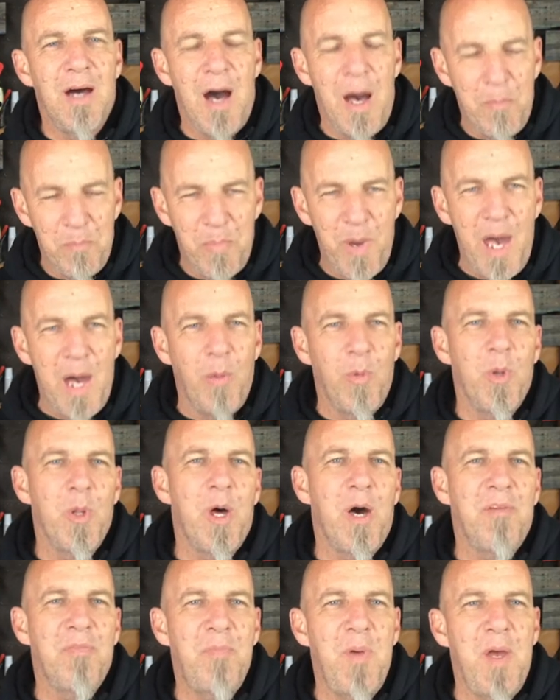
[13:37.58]
I'm Pat with
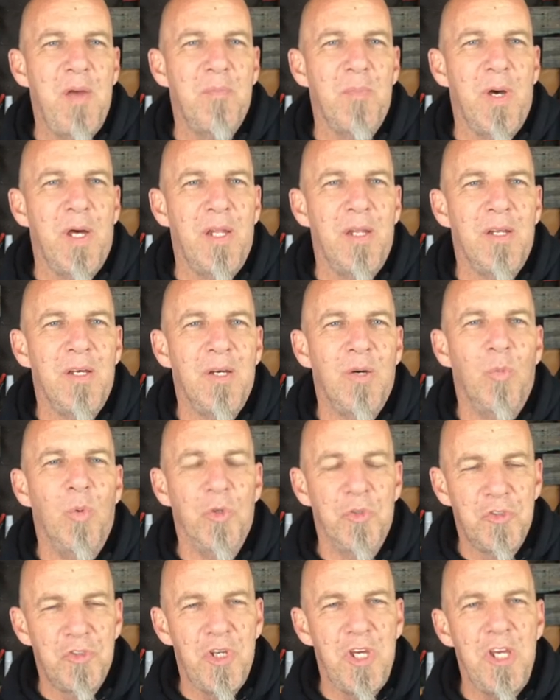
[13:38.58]
Off Pavement.
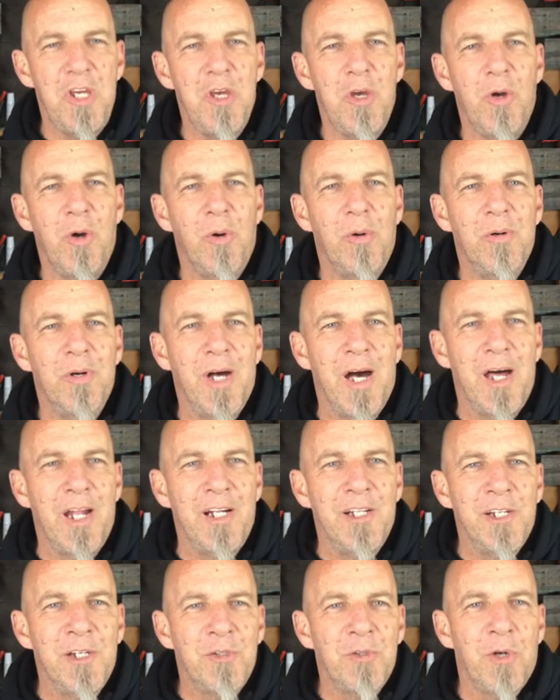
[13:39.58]
We'll see you
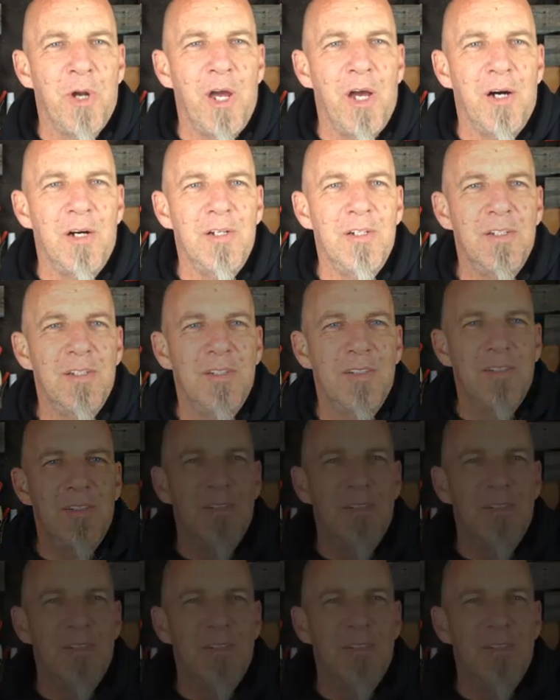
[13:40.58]
out on the trail.